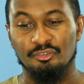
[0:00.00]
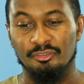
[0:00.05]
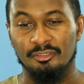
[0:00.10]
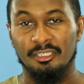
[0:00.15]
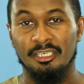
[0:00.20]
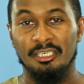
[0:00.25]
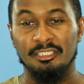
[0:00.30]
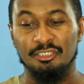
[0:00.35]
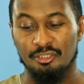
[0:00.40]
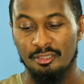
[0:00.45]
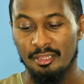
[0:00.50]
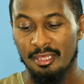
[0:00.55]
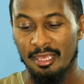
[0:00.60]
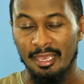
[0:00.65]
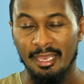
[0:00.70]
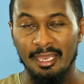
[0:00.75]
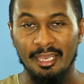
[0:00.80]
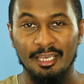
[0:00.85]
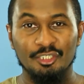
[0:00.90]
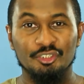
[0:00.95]
to kiss the
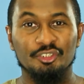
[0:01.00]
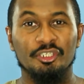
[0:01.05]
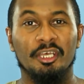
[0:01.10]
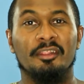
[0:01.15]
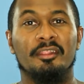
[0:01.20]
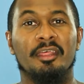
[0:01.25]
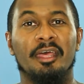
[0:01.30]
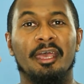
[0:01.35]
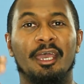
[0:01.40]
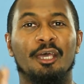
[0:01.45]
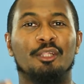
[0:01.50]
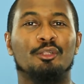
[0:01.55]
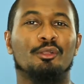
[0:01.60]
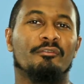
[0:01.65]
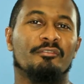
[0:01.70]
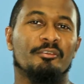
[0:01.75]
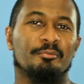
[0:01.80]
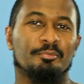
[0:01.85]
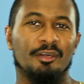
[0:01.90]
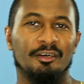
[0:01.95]
hands and the head
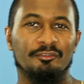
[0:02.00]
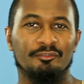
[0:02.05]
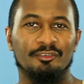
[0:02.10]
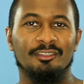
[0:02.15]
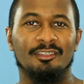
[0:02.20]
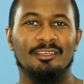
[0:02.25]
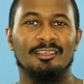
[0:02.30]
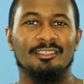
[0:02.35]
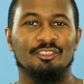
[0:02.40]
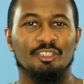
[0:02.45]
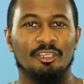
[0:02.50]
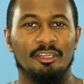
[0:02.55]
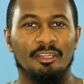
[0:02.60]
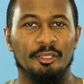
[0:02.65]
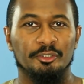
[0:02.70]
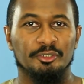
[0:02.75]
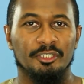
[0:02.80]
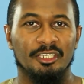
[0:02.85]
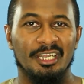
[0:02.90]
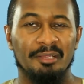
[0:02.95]
of the Prophet
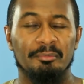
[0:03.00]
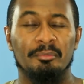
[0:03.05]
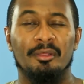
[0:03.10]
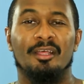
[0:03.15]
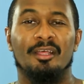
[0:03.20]
sallallahu alaihi wasallam.